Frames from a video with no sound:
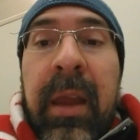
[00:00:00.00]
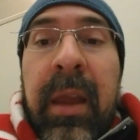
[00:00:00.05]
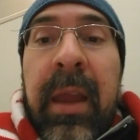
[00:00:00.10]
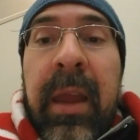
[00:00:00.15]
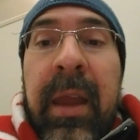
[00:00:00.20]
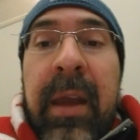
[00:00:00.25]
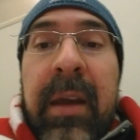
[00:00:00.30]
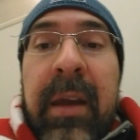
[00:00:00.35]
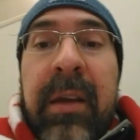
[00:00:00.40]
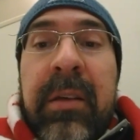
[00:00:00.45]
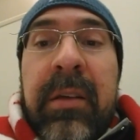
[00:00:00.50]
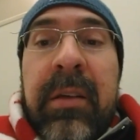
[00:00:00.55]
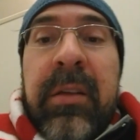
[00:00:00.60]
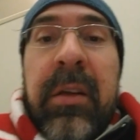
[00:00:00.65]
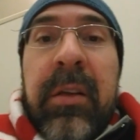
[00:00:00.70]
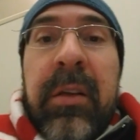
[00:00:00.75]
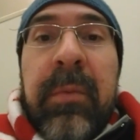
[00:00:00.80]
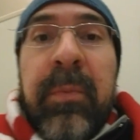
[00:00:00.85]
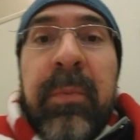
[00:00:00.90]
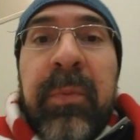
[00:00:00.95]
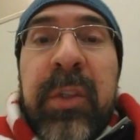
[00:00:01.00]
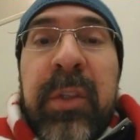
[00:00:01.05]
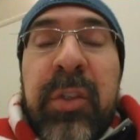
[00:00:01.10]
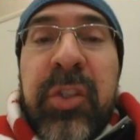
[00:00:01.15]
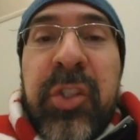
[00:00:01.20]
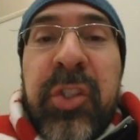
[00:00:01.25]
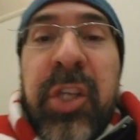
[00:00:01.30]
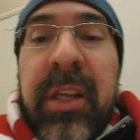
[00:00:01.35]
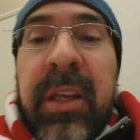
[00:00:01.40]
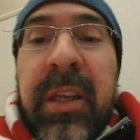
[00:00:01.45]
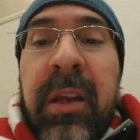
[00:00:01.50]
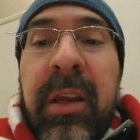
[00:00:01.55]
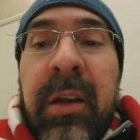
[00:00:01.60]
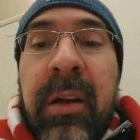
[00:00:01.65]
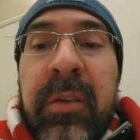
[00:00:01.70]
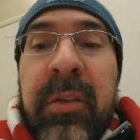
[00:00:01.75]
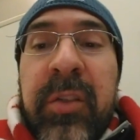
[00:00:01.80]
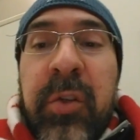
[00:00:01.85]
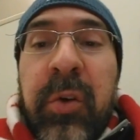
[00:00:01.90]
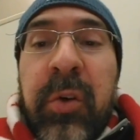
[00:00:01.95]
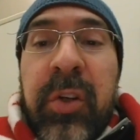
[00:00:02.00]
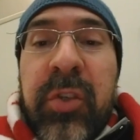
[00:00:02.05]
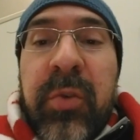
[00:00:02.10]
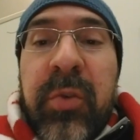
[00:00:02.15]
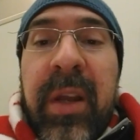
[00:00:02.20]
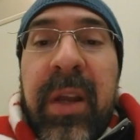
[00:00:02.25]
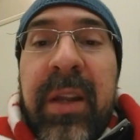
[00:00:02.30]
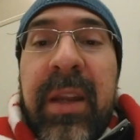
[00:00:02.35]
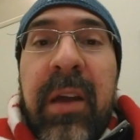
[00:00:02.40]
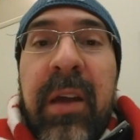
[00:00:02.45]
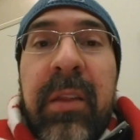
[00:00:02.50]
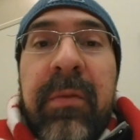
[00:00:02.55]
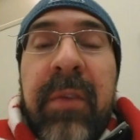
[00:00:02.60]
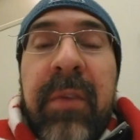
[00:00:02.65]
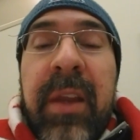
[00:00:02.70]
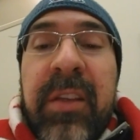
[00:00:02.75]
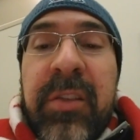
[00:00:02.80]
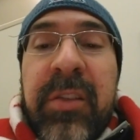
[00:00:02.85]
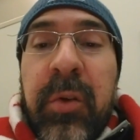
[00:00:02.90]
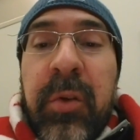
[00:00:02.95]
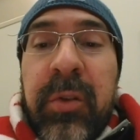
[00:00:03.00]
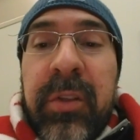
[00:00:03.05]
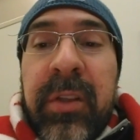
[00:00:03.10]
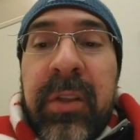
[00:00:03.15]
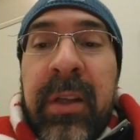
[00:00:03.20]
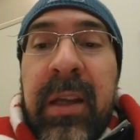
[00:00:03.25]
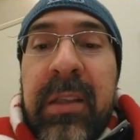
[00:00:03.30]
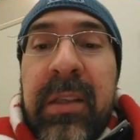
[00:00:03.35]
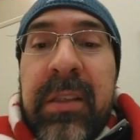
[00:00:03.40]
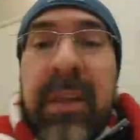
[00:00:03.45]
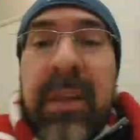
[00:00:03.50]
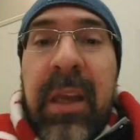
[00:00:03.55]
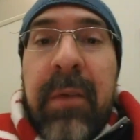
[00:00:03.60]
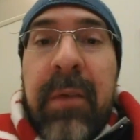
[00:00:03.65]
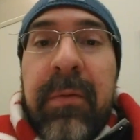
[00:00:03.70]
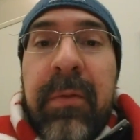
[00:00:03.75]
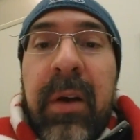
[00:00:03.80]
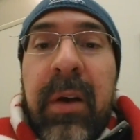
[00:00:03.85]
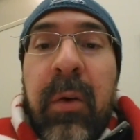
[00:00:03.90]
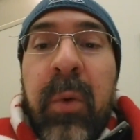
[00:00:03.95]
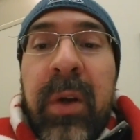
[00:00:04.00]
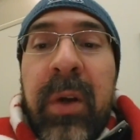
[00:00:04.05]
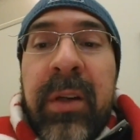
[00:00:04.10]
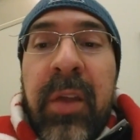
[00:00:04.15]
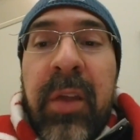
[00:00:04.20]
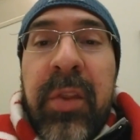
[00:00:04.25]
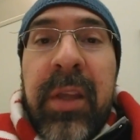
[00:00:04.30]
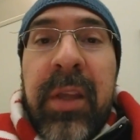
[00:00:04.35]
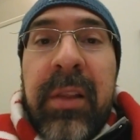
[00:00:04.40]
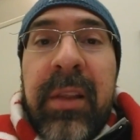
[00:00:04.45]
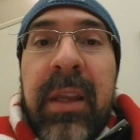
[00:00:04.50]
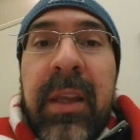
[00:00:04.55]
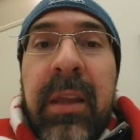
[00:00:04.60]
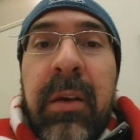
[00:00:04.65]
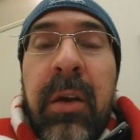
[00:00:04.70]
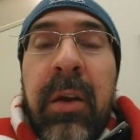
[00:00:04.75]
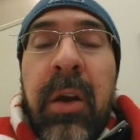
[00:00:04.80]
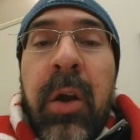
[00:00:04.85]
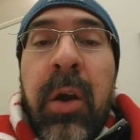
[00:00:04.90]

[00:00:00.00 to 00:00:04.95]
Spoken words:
And just checking in on the scores right now, the Vegas Golden Knights have a 1-0 lead